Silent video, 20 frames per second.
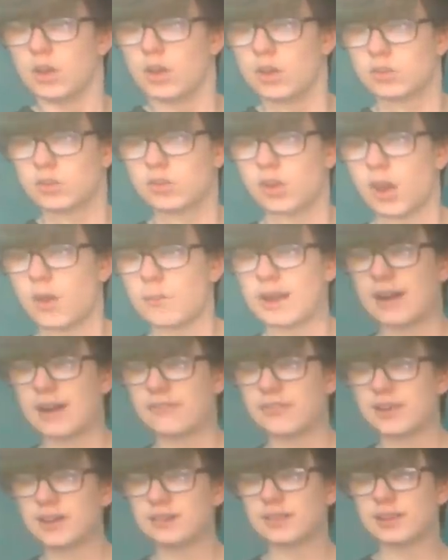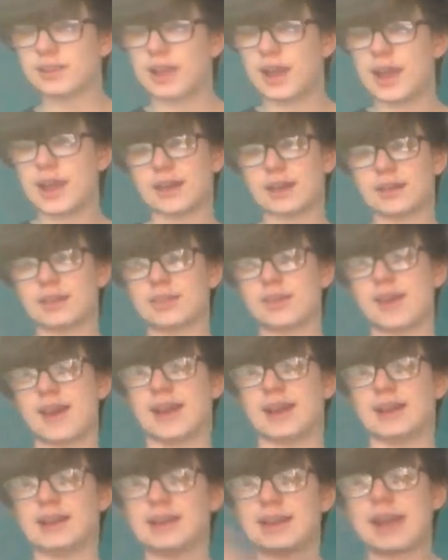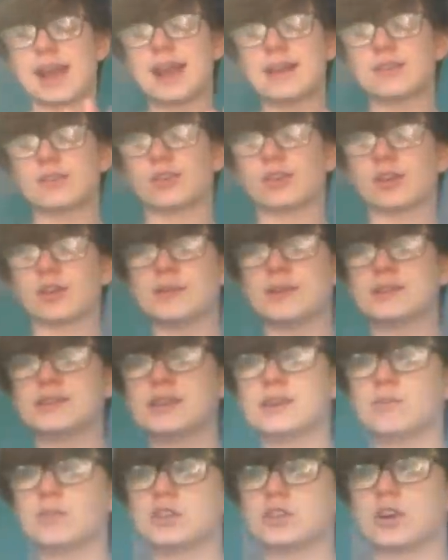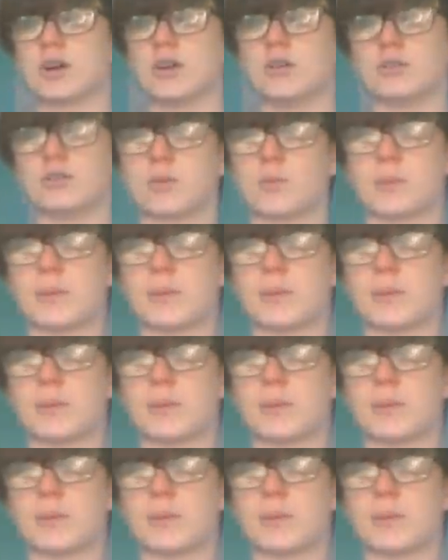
So we have things like the Liaison Committee, which holds the